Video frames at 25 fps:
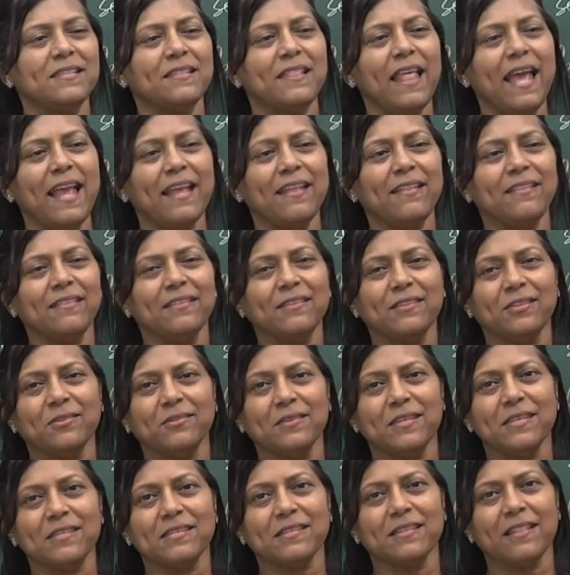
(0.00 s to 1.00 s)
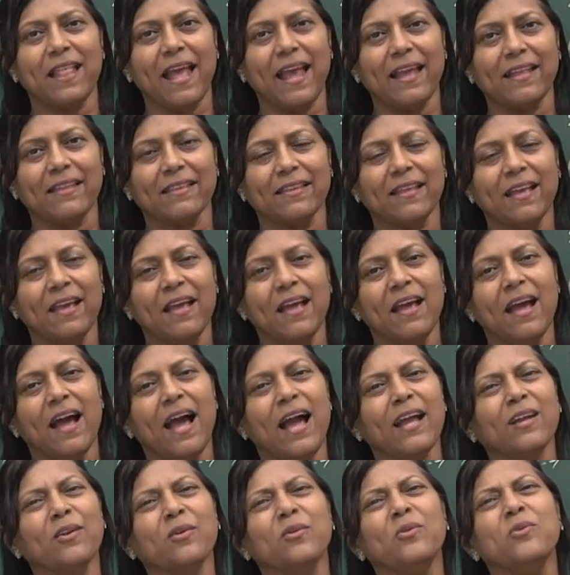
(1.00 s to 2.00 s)
length to this length.
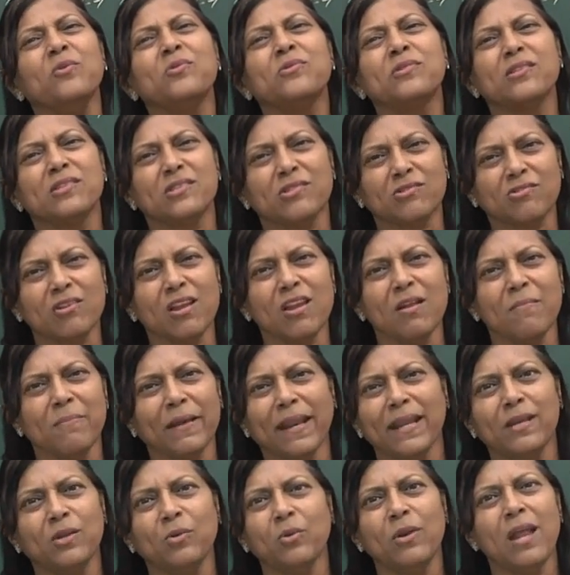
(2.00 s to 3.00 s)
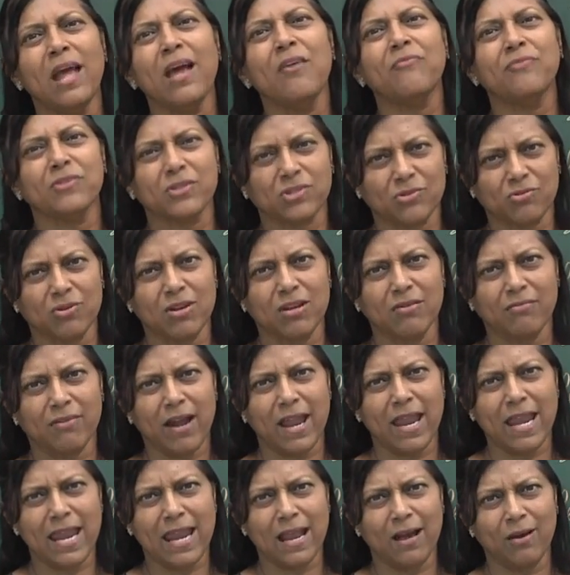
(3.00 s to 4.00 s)
I could use a string, but I don't have a string
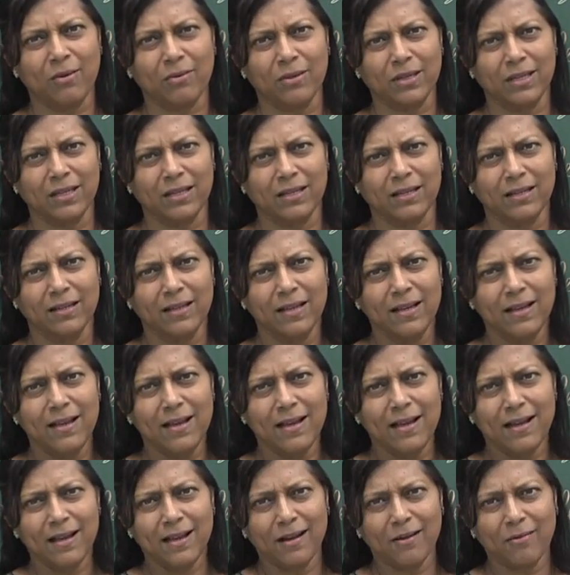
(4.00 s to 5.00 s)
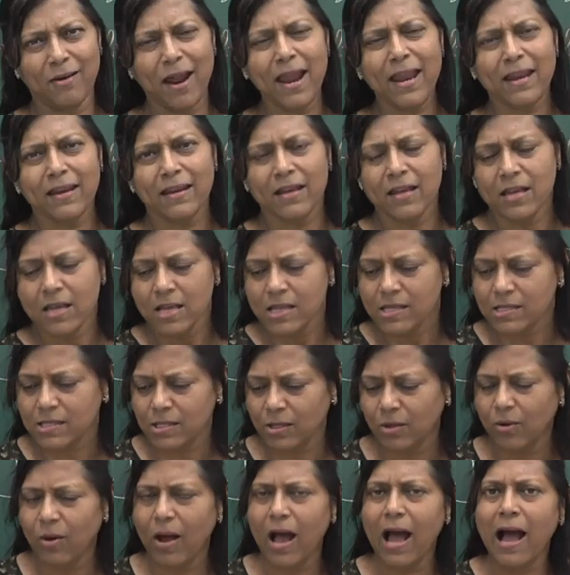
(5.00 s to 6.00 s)
right now here. All right,
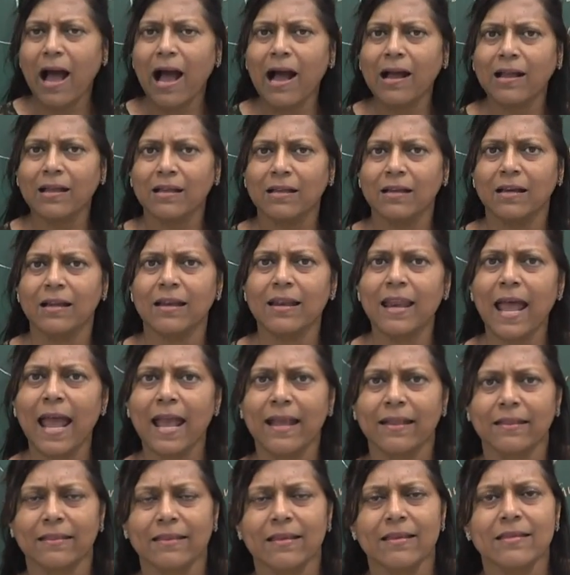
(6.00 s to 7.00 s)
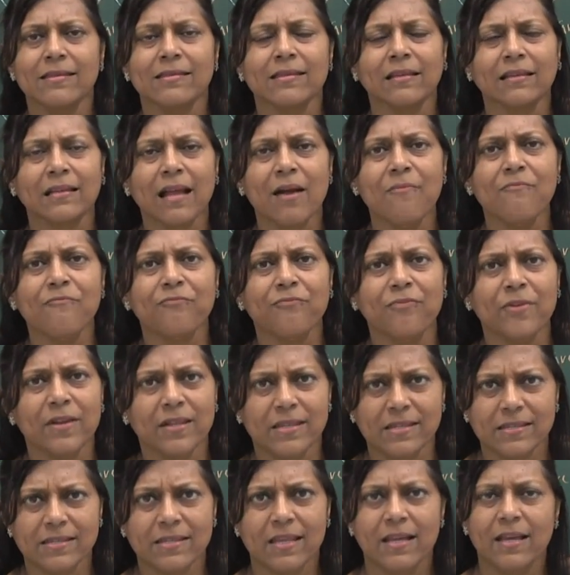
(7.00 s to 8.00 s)
so arc length,
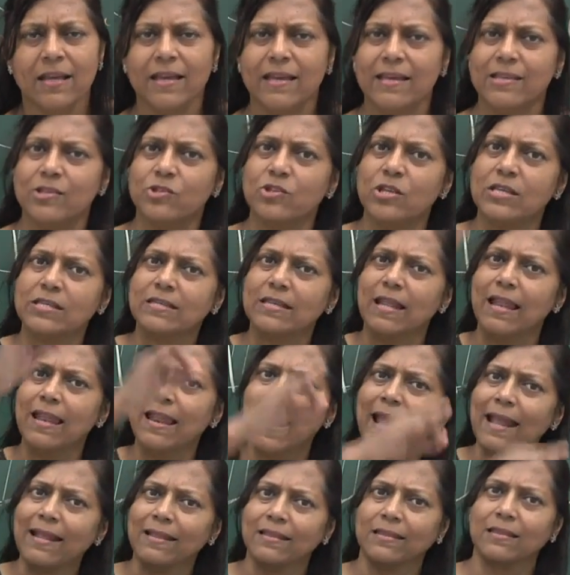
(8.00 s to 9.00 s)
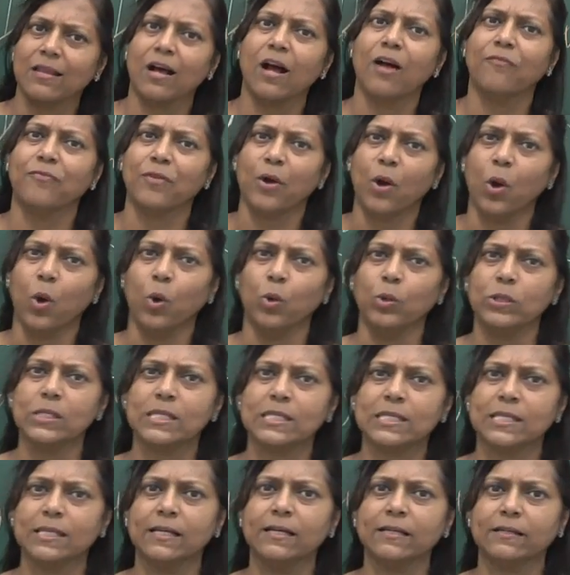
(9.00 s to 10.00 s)
circumference is just the length of the whole
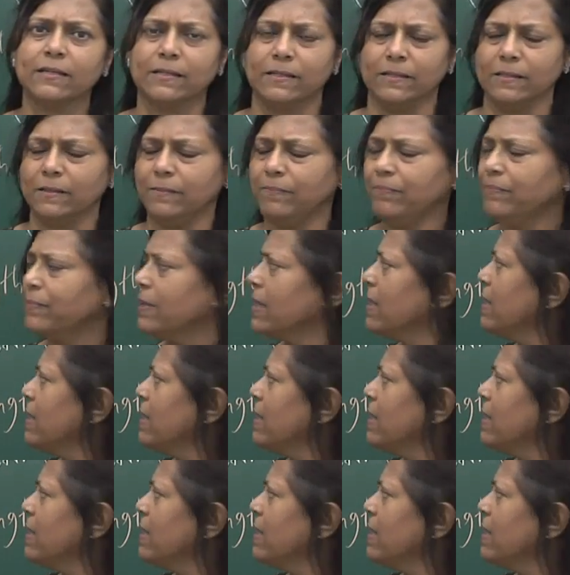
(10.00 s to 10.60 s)
circle.